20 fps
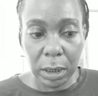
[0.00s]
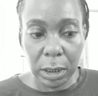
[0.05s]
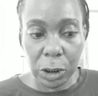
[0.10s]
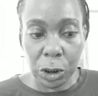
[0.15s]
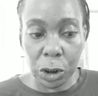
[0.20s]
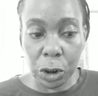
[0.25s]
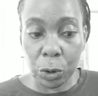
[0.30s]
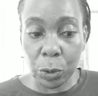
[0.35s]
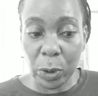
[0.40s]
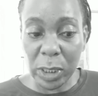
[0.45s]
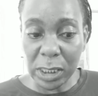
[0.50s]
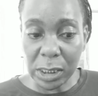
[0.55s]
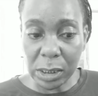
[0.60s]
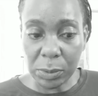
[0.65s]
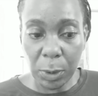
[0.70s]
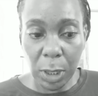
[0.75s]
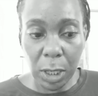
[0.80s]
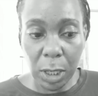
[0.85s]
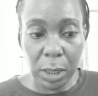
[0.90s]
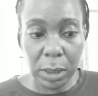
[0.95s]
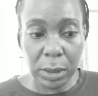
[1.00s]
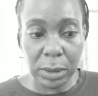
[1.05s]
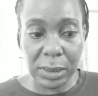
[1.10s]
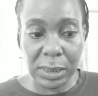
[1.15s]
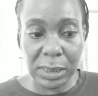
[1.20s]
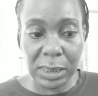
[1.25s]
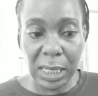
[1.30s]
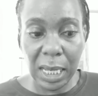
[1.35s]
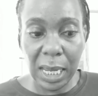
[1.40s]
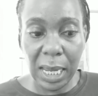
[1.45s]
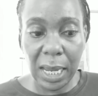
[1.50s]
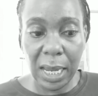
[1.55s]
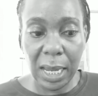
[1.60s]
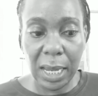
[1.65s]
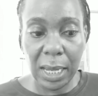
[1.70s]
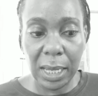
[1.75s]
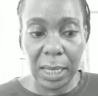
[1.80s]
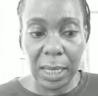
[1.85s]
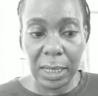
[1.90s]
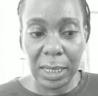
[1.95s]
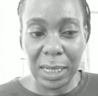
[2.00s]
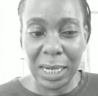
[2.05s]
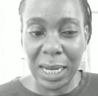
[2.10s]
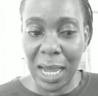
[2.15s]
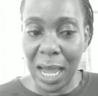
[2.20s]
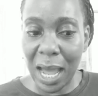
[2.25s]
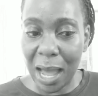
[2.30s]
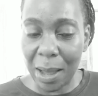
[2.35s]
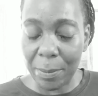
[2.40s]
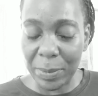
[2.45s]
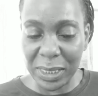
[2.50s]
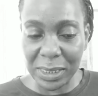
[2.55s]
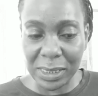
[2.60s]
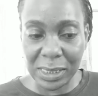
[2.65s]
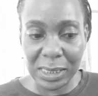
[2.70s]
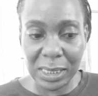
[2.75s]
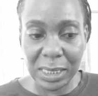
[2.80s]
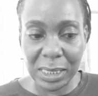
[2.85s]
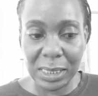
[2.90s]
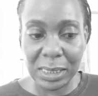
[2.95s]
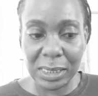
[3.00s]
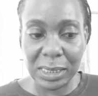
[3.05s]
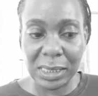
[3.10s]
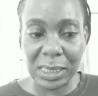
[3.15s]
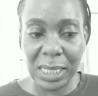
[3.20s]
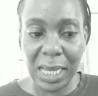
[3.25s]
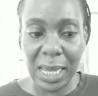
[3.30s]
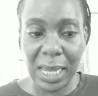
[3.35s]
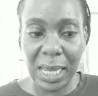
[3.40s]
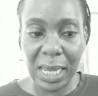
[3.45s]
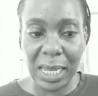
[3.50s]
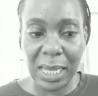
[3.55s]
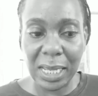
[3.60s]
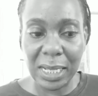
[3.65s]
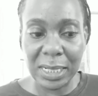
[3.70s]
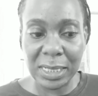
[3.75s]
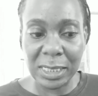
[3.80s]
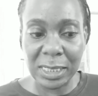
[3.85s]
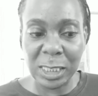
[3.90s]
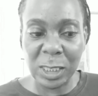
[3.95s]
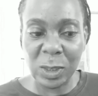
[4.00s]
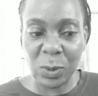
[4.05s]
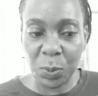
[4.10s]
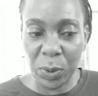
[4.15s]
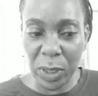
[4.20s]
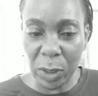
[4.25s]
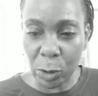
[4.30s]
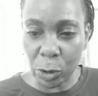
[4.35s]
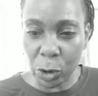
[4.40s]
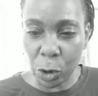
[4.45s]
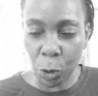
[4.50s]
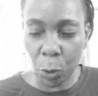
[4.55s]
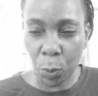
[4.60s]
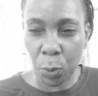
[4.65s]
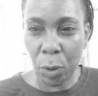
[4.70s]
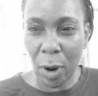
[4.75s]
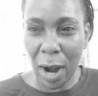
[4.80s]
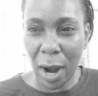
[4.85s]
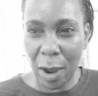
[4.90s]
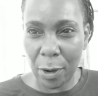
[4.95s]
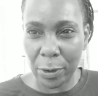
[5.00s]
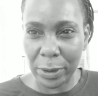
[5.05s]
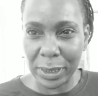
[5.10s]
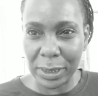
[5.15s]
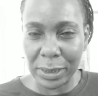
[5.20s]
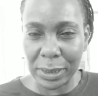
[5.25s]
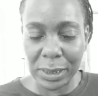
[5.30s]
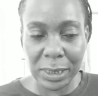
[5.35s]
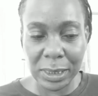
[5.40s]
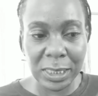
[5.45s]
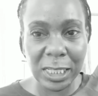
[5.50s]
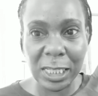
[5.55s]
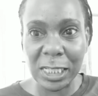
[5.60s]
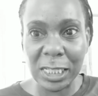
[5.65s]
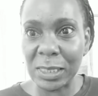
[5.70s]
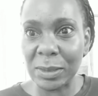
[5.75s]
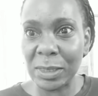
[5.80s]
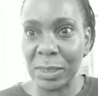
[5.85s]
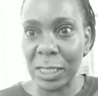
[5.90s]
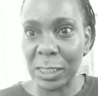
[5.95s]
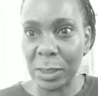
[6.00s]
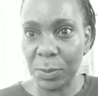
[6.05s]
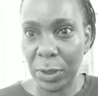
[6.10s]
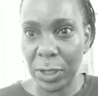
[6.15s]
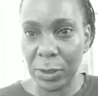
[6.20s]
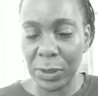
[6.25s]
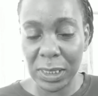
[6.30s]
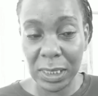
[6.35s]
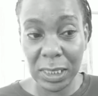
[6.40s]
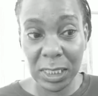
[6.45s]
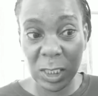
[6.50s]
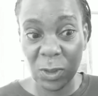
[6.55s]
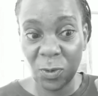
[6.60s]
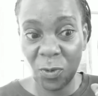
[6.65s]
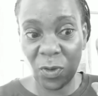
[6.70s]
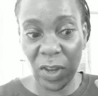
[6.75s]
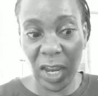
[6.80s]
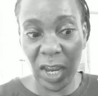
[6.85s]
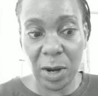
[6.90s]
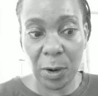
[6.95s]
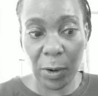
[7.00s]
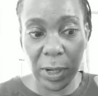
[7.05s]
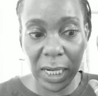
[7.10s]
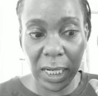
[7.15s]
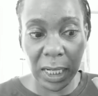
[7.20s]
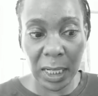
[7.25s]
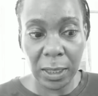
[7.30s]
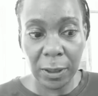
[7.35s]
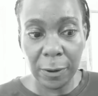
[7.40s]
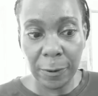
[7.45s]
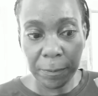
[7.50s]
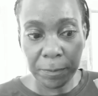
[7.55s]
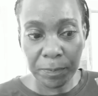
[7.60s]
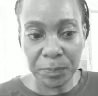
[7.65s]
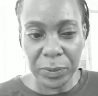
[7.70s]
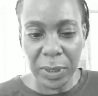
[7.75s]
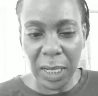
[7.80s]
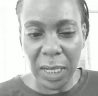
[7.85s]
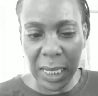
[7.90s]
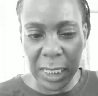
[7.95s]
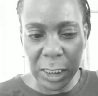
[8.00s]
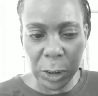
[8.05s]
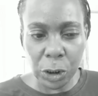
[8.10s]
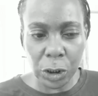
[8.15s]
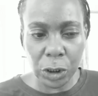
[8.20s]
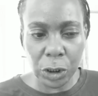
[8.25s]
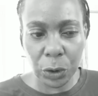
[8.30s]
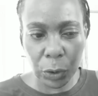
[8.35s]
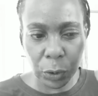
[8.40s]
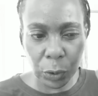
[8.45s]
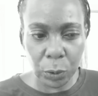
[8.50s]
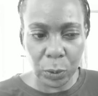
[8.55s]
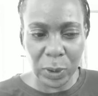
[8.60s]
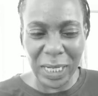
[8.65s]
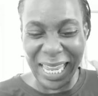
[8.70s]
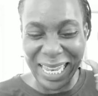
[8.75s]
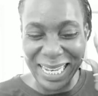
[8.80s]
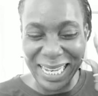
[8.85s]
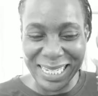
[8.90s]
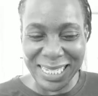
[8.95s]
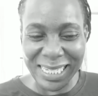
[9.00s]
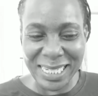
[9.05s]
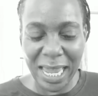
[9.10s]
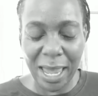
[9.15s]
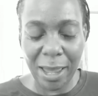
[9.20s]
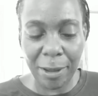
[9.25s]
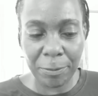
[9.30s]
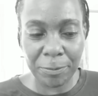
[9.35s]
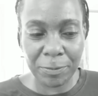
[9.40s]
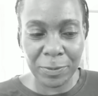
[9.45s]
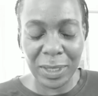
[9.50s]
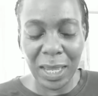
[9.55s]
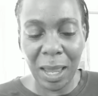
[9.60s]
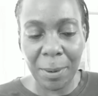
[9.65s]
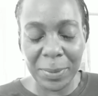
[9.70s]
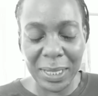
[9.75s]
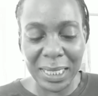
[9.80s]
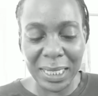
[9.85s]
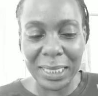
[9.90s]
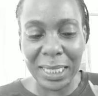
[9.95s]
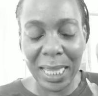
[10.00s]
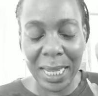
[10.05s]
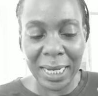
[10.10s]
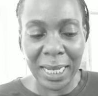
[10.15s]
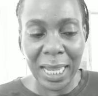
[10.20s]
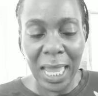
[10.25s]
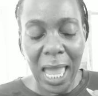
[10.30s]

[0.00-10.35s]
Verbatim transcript: street smarts and common sense and spiritual prowess. This person is very in tune, in depth. I mean, like,